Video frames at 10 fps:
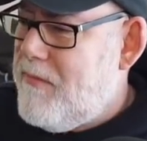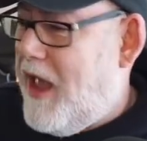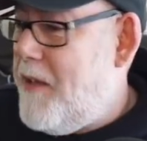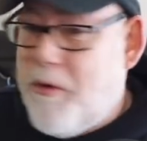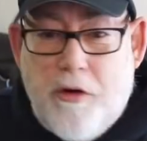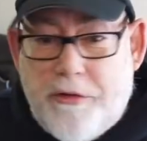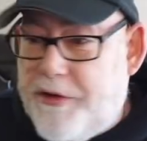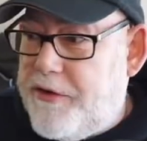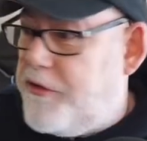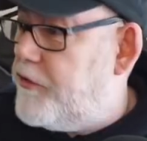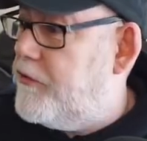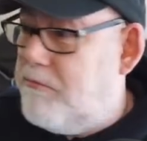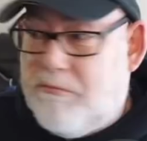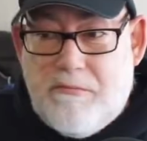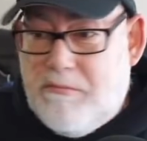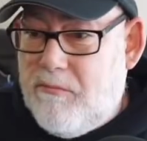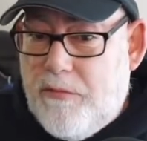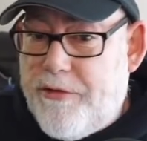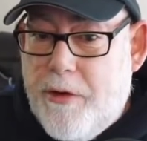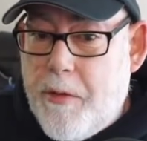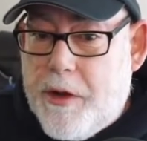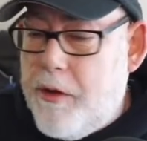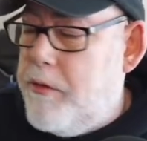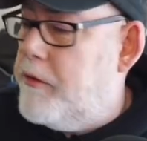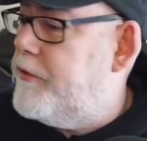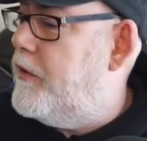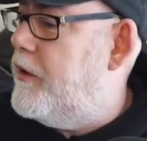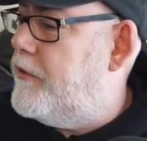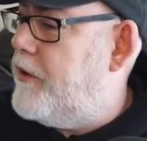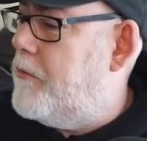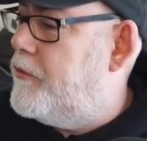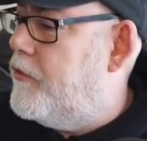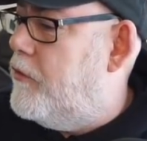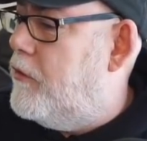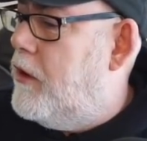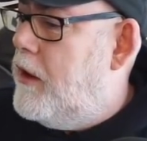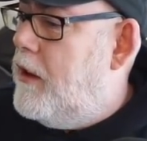Came across this just through a Google search, that was all.